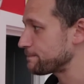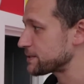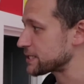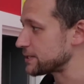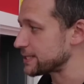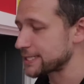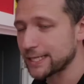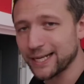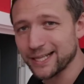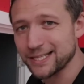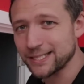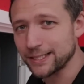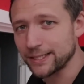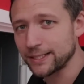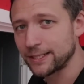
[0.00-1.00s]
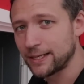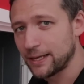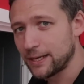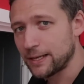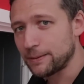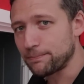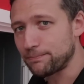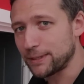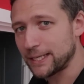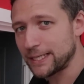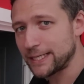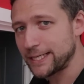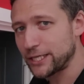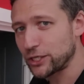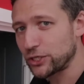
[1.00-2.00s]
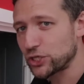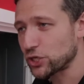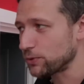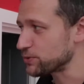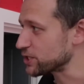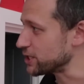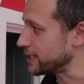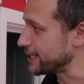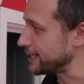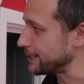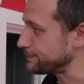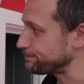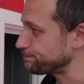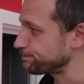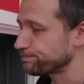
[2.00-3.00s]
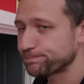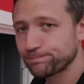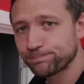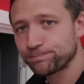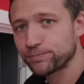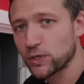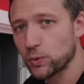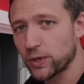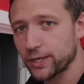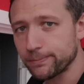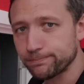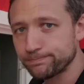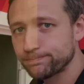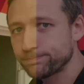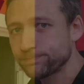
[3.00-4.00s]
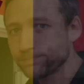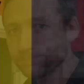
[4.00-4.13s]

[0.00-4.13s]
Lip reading: So I'd say that's a bloody good job, Schneider. What up?